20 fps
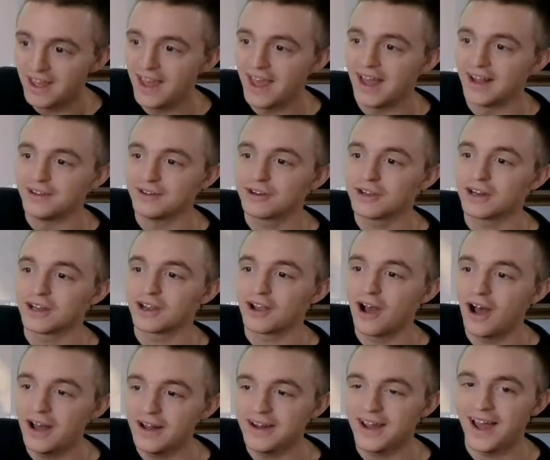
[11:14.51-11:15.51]
And you're going to
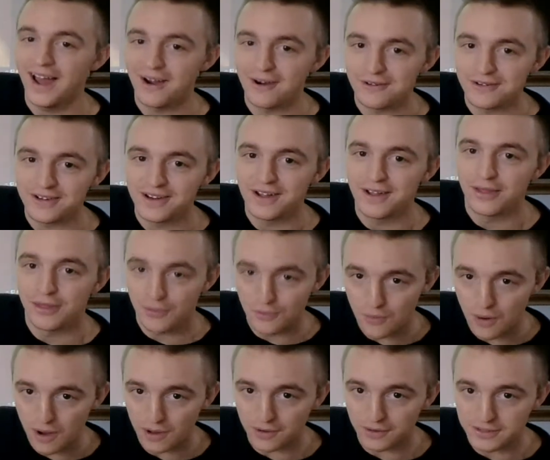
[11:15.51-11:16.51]
cut out the
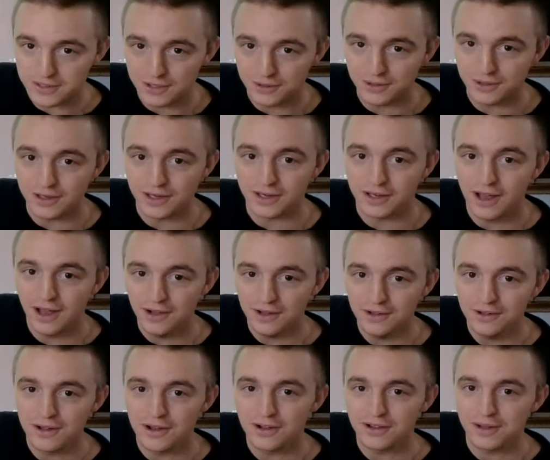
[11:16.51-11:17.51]
water. So you're going to cut
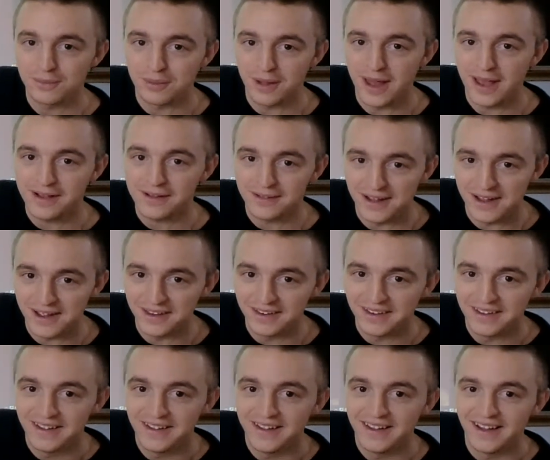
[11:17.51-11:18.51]
along the black
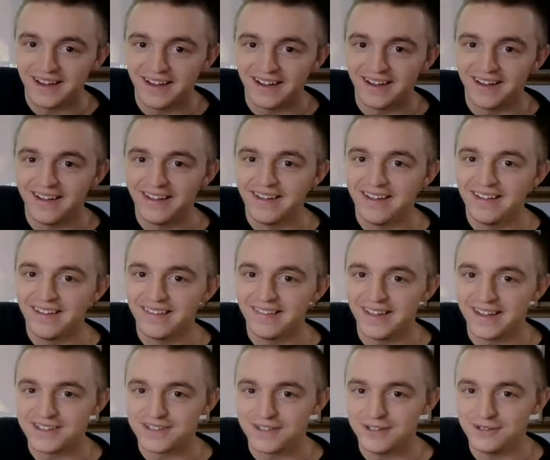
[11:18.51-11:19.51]
line uh,
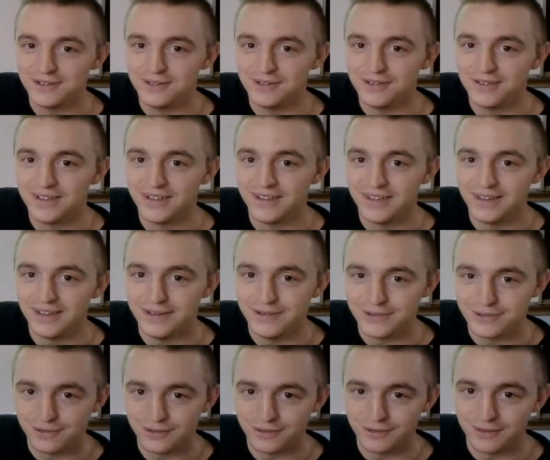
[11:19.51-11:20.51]
that you uh, you
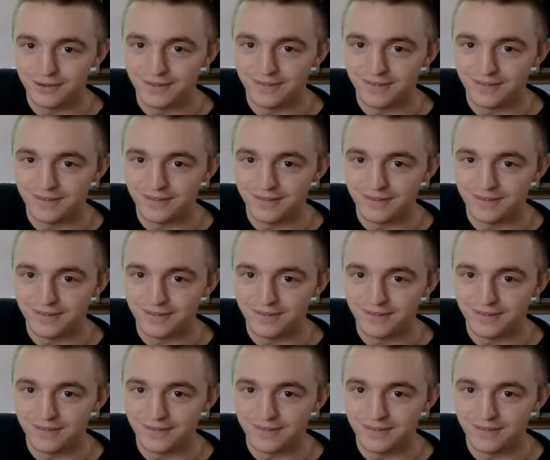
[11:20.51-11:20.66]
drew.